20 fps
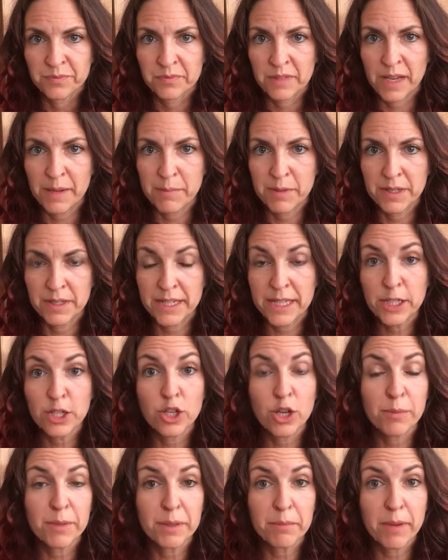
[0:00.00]
I'm an
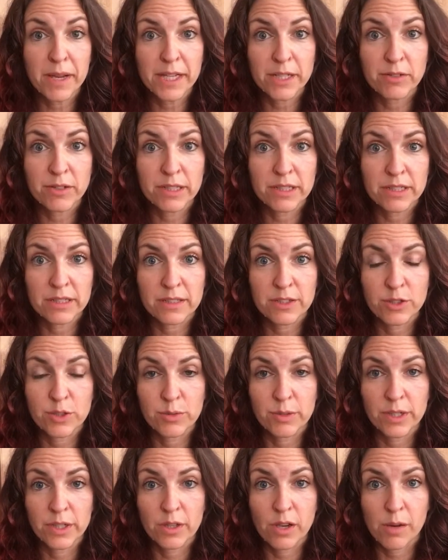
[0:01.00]
economic migrant
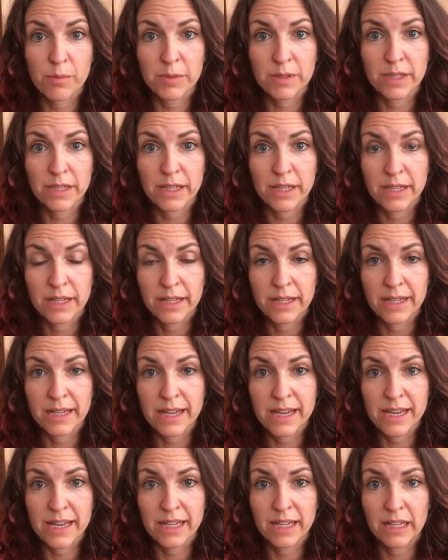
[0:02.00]
doing comedy
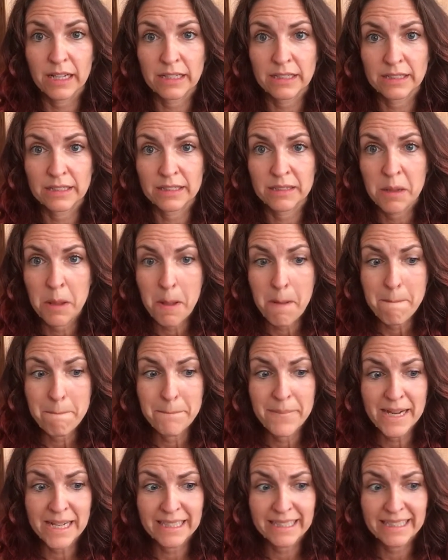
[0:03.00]
in England.
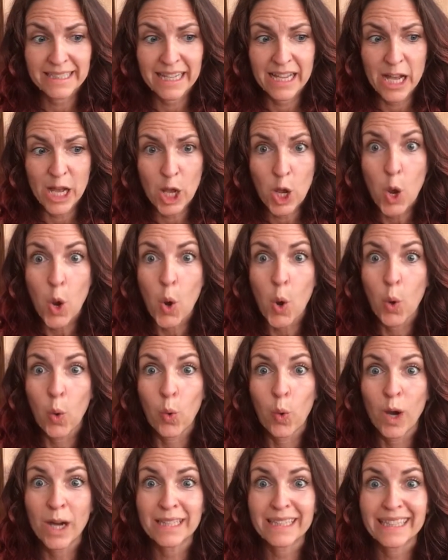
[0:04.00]
But
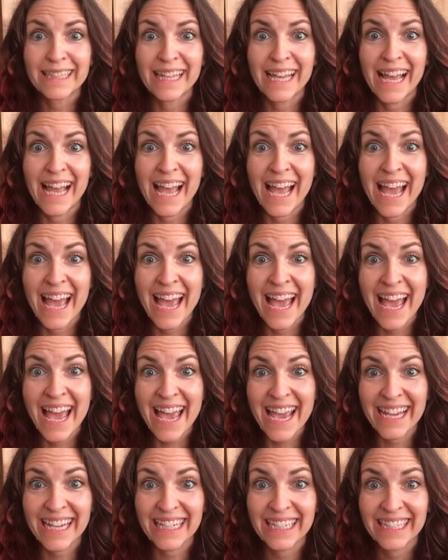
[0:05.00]
what the
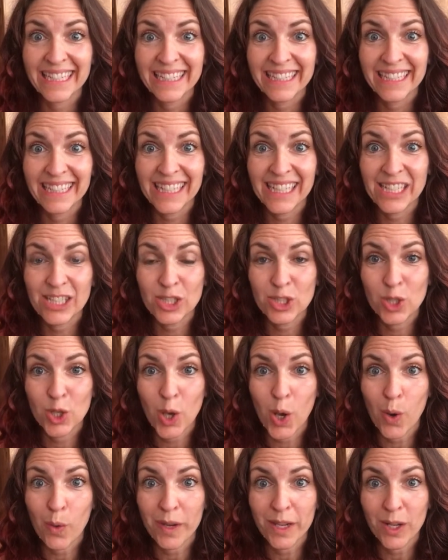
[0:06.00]
heck is
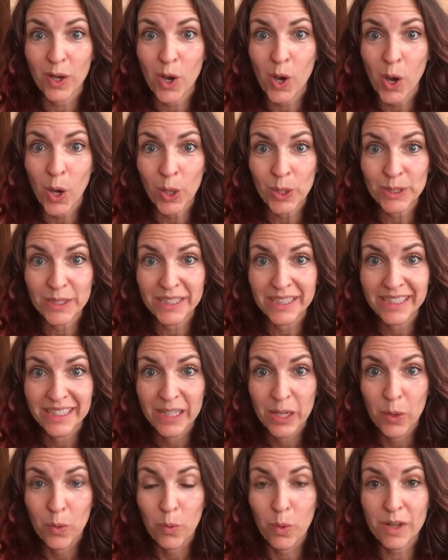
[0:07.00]
going on?
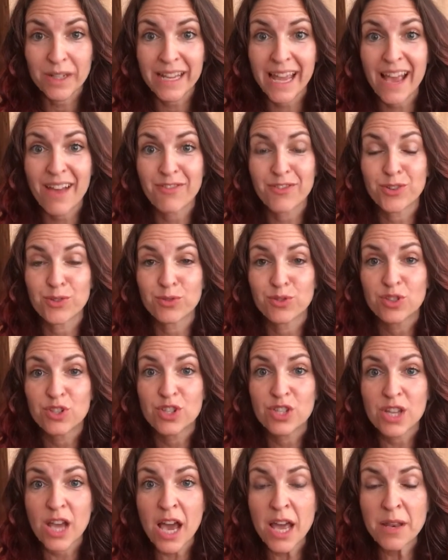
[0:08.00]
What have you
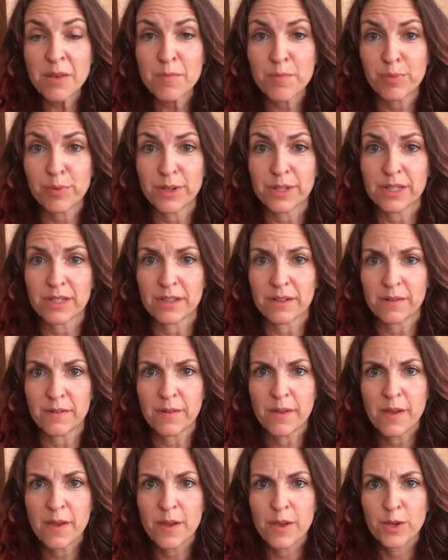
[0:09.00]
done, Britain?
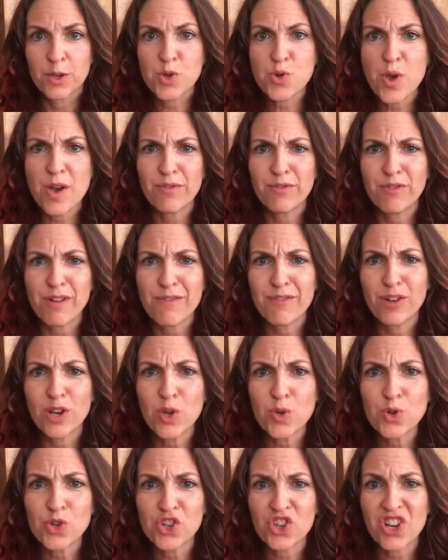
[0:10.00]
You have
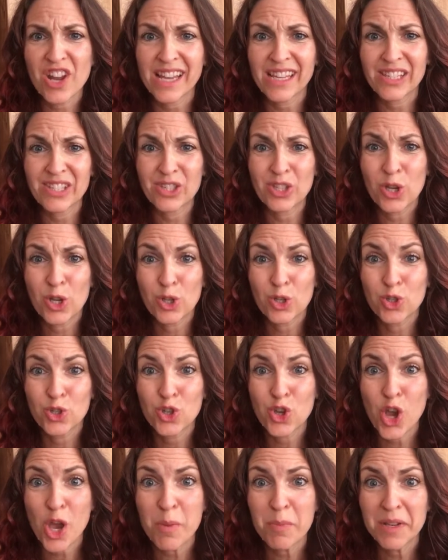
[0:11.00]
revolutionized
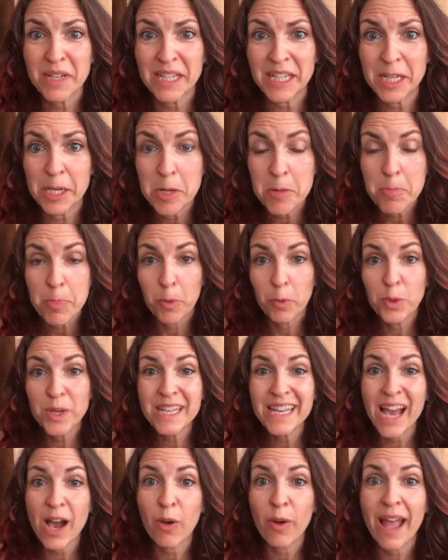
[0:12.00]
Germany. We
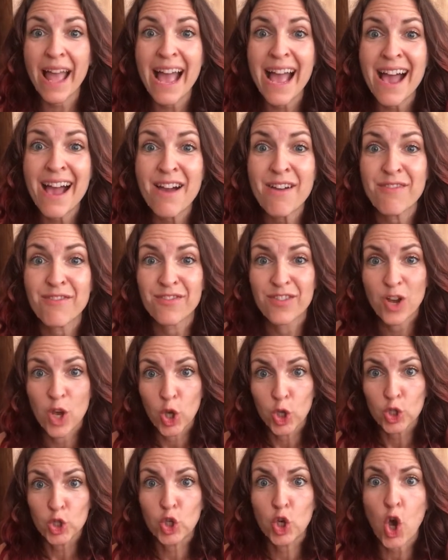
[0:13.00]
now have
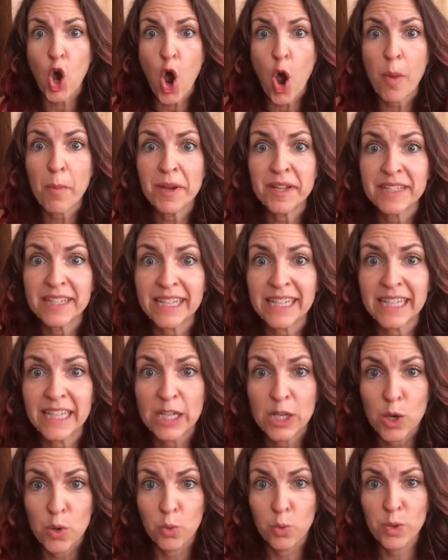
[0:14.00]
comedy.
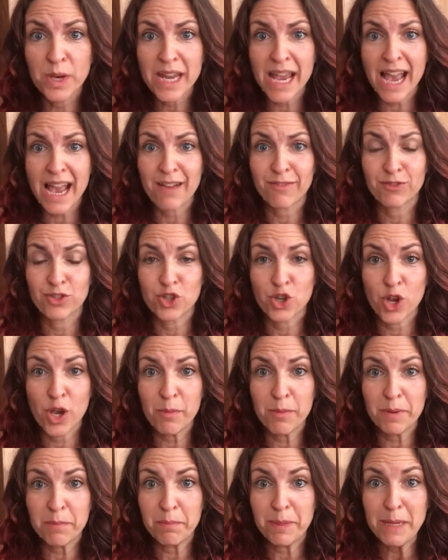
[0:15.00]
We have
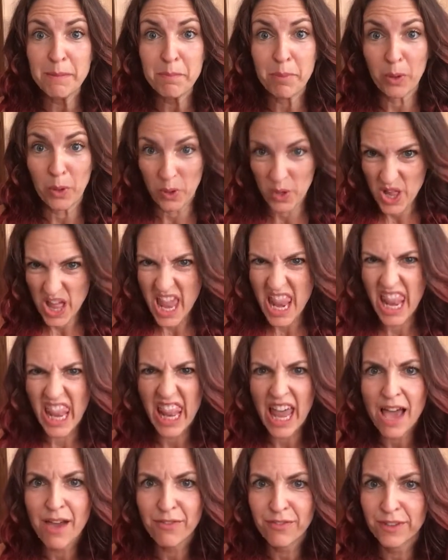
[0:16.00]
German people
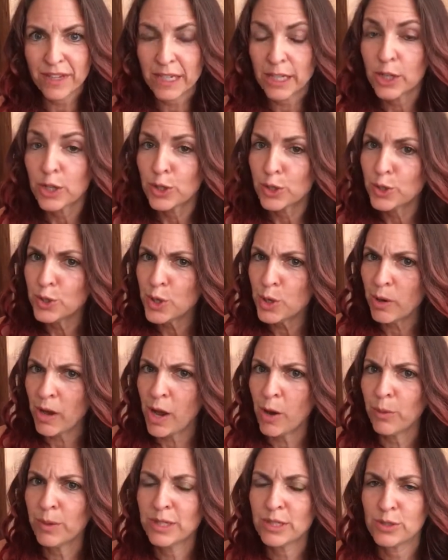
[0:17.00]
laughing. You know
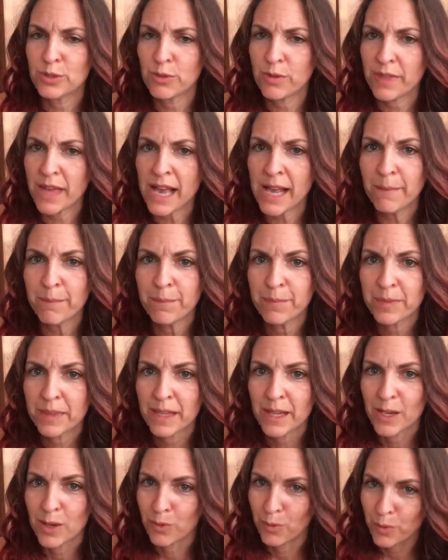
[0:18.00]
how we do that?
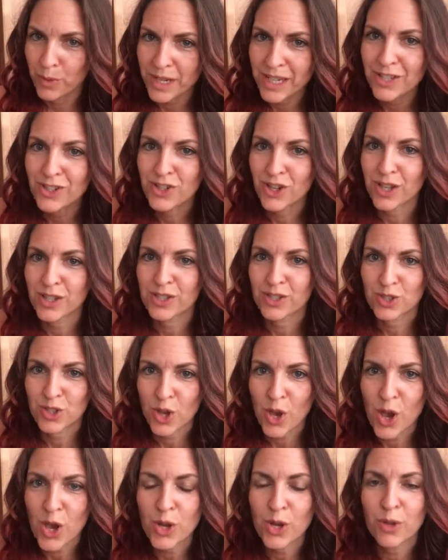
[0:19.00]
We just
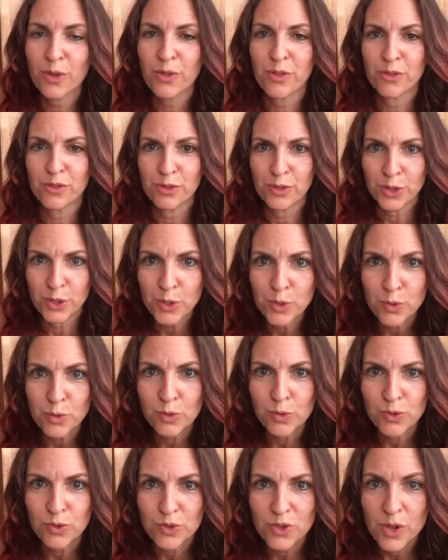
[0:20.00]
turn on the
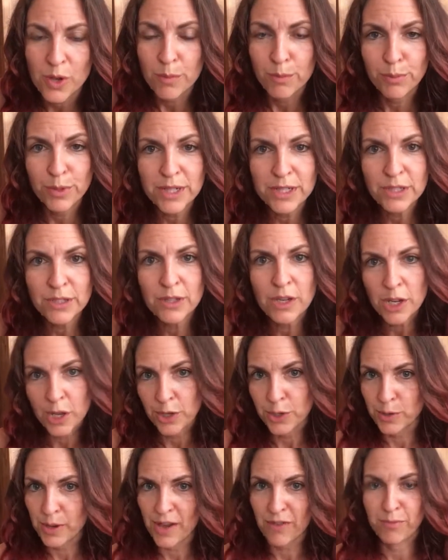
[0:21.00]
news. Britain,
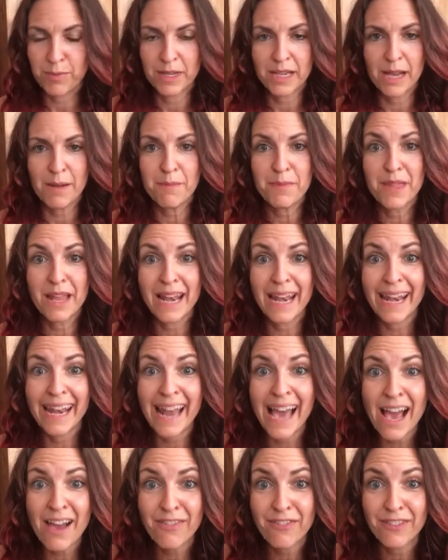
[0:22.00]
you have become the
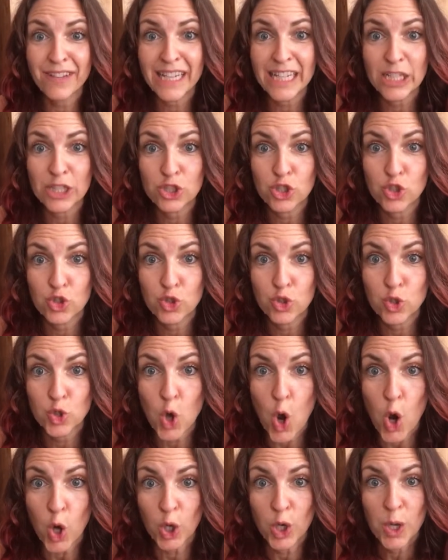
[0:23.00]
laughing
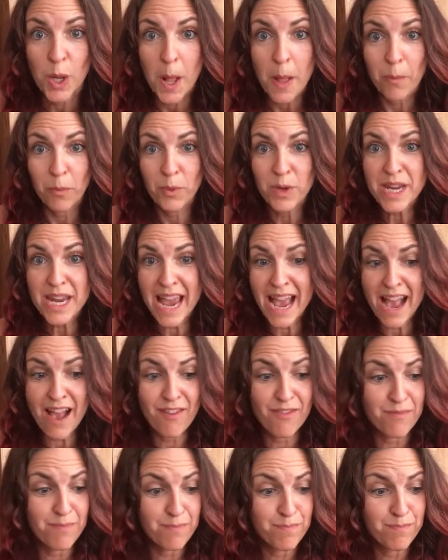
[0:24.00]
stock. We
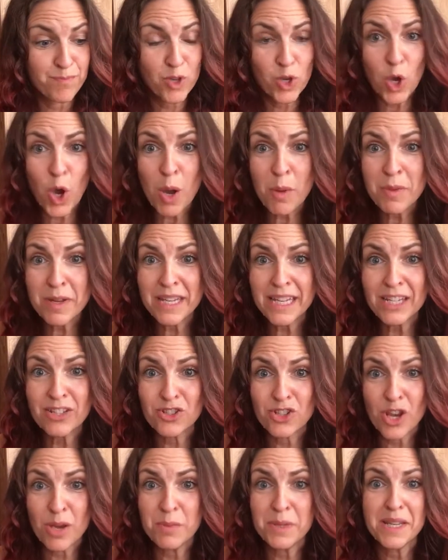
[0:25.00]
have comedy in
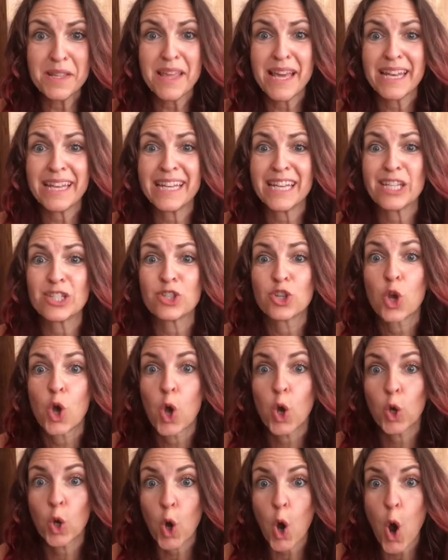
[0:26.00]
Germany that is
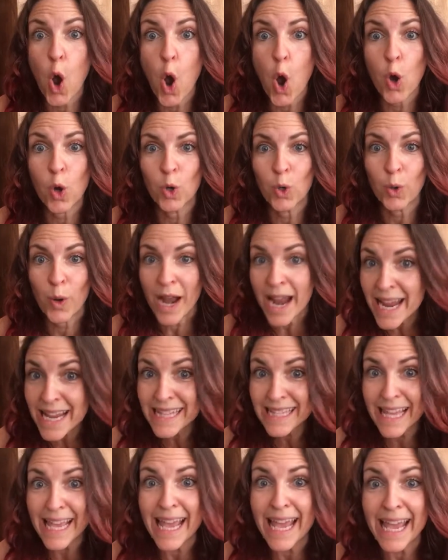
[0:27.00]

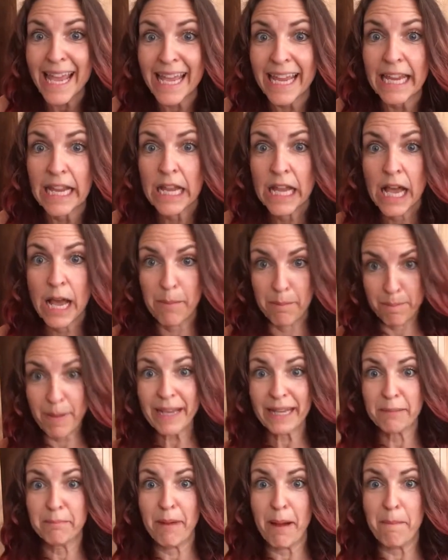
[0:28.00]
crazy. I'm
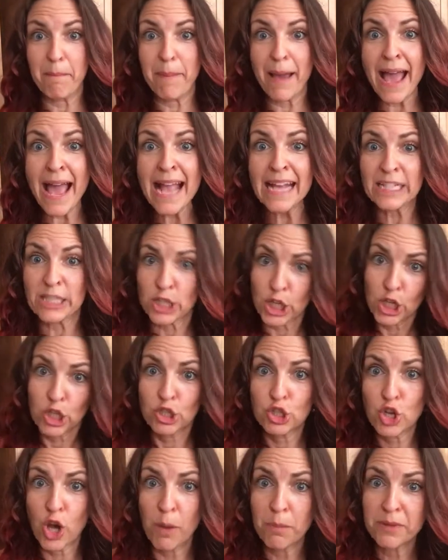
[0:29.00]
packing my bags.
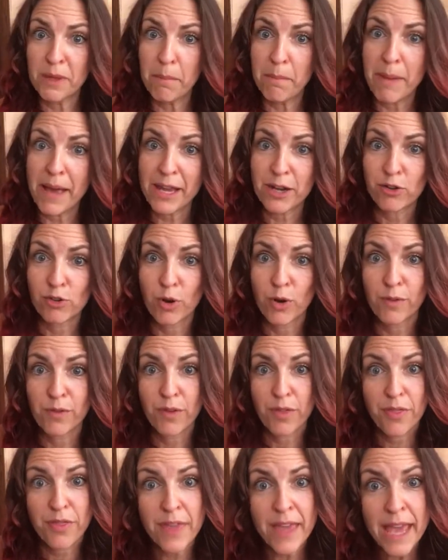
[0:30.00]
Jobs are better over
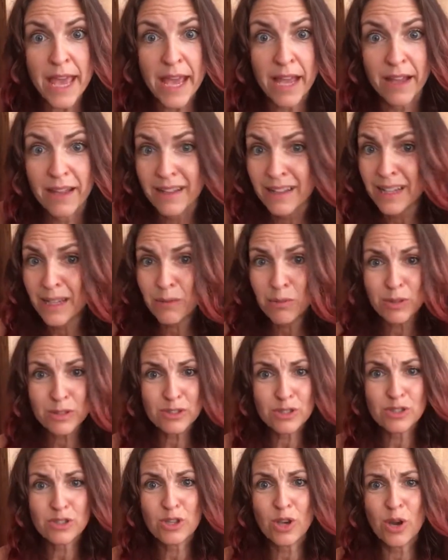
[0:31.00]
there. And
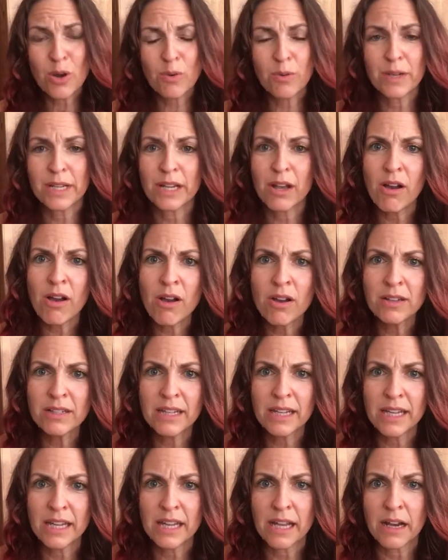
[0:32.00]
what's going on
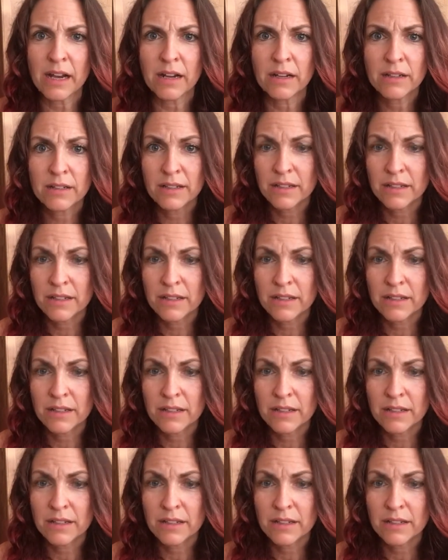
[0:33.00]
here?